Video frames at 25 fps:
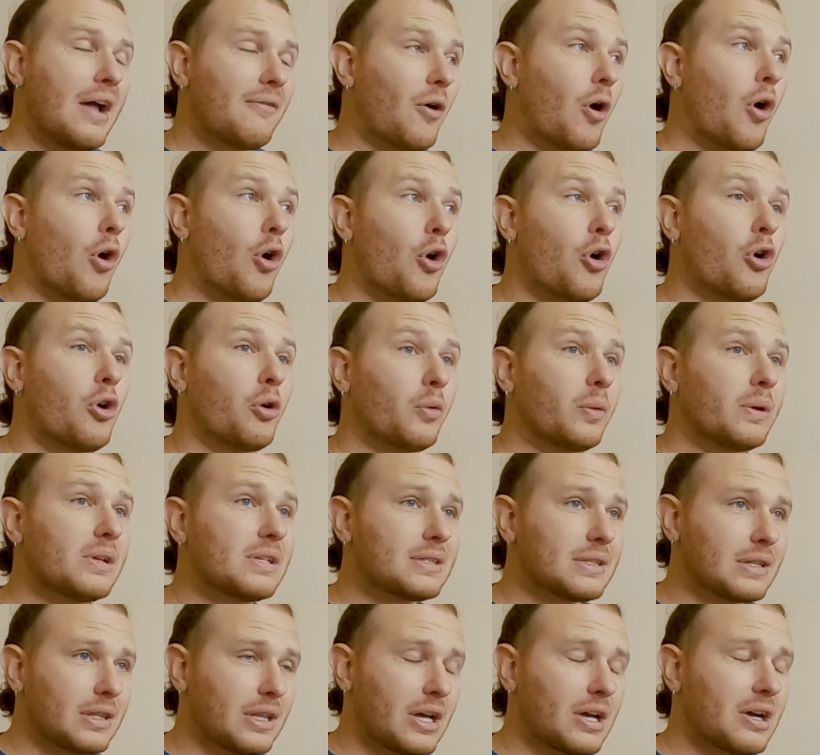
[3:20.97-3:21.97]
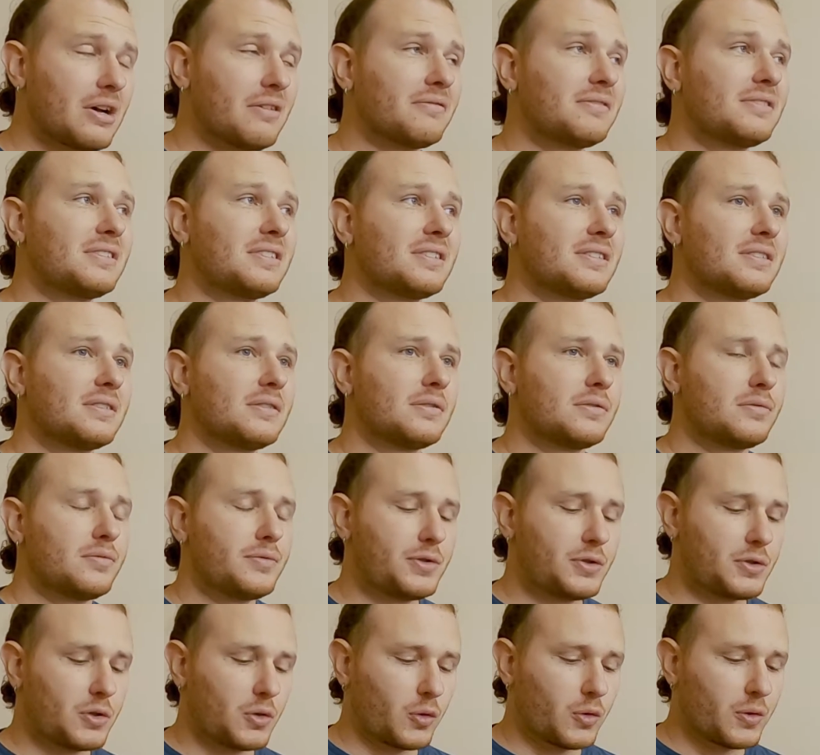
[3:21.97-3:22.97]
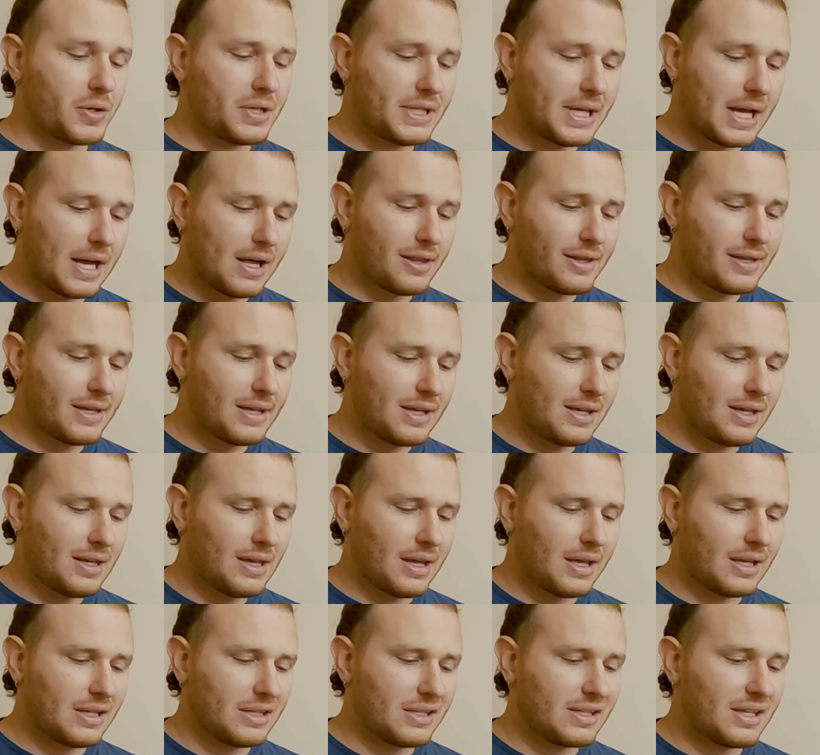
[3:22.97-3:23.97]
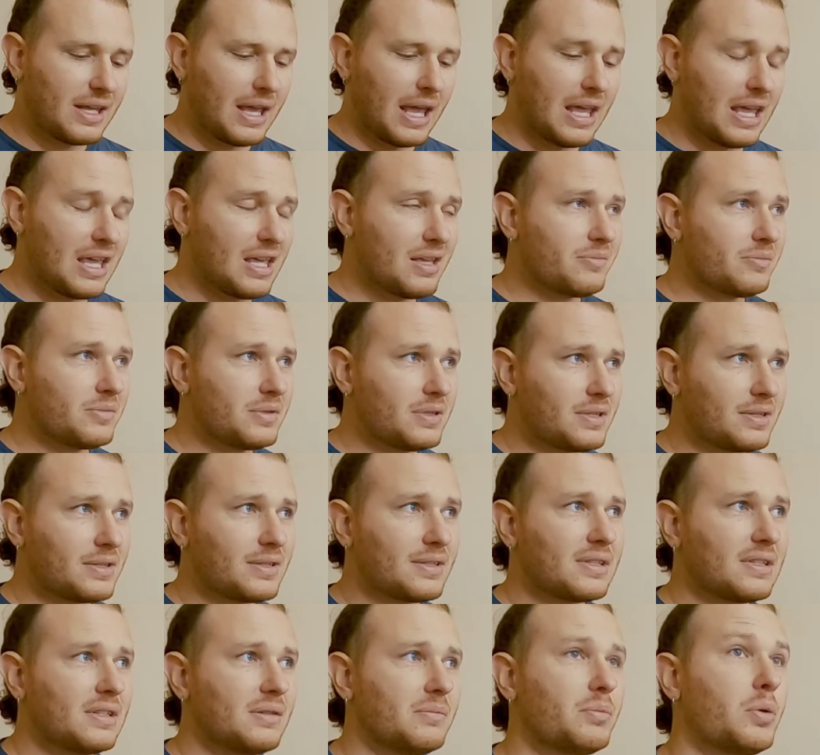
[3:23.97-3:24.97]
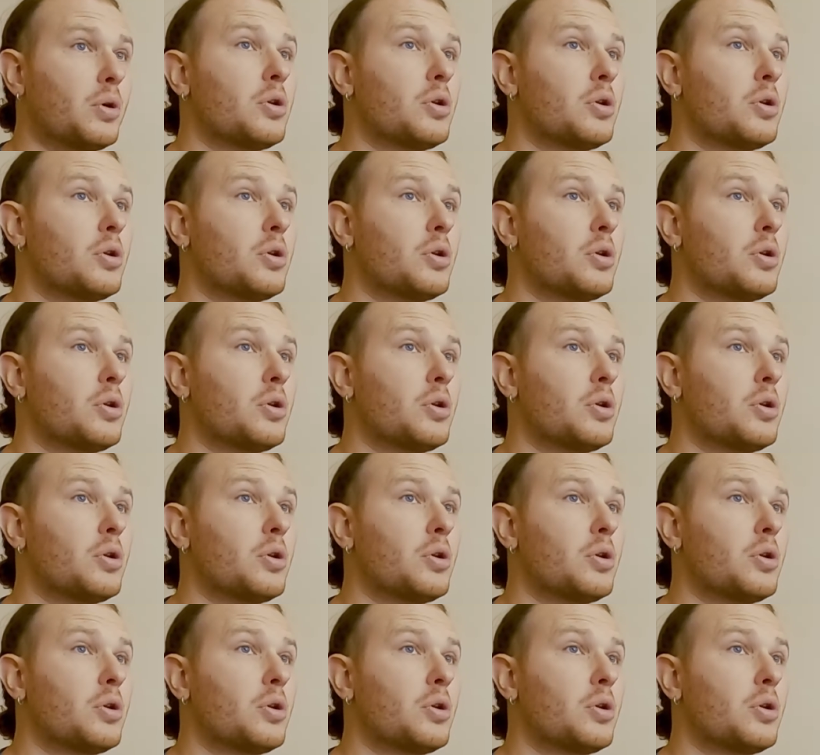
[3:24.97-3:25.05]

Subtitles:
I've always loved storytelling and games,